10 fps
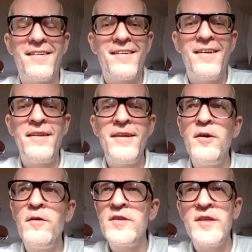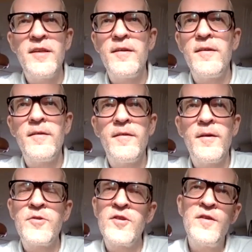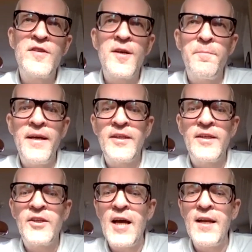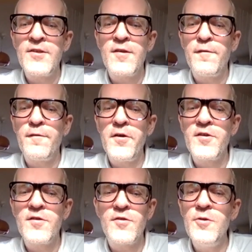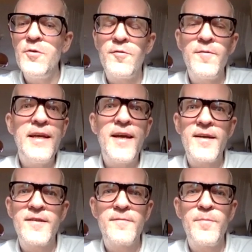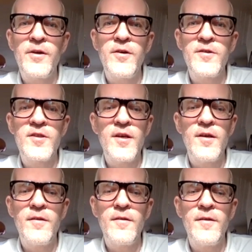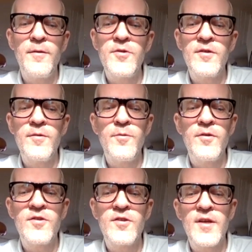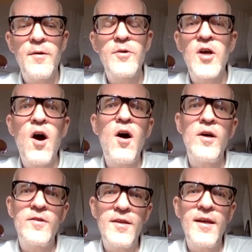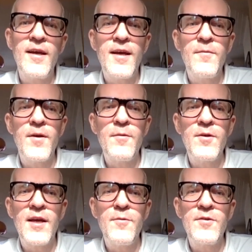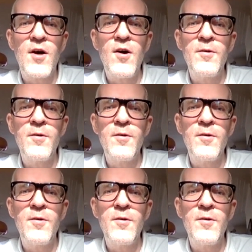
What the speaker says: And then obviously there was obviously a big challenge the first 2-3 years because it was hard. It was hard